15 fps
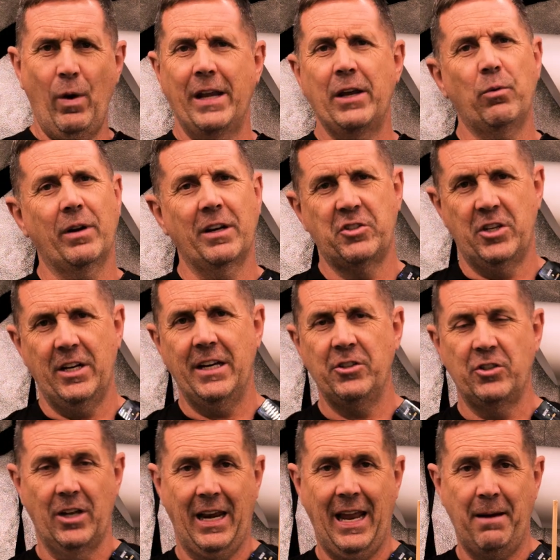when you want to
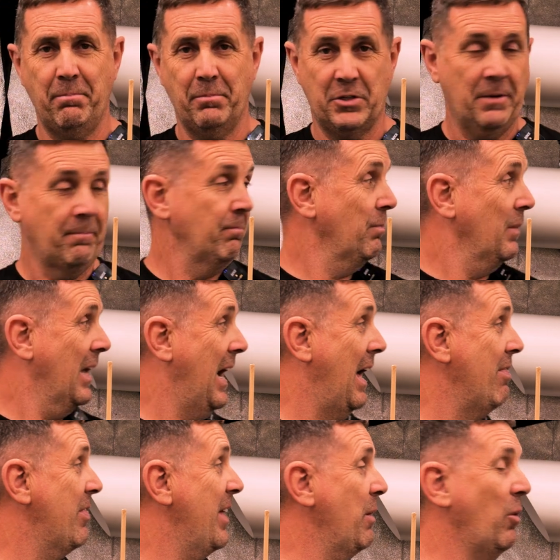change your lamps,
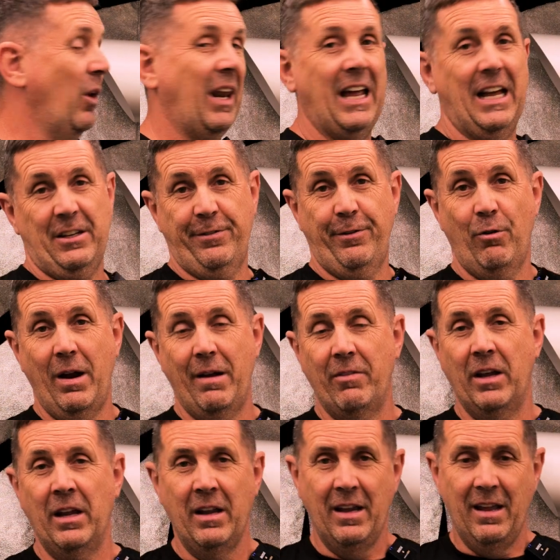and they will last
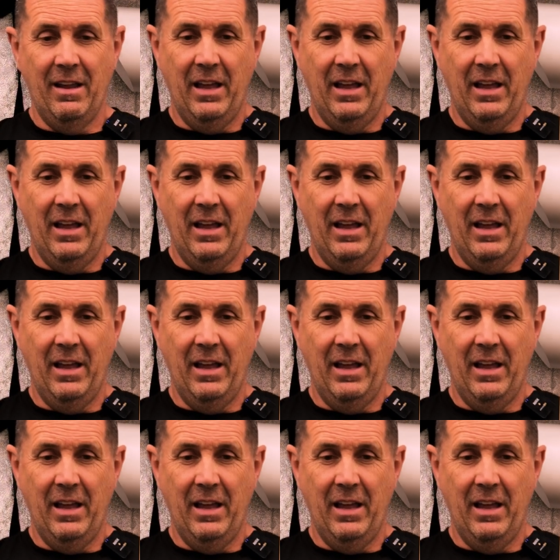forever.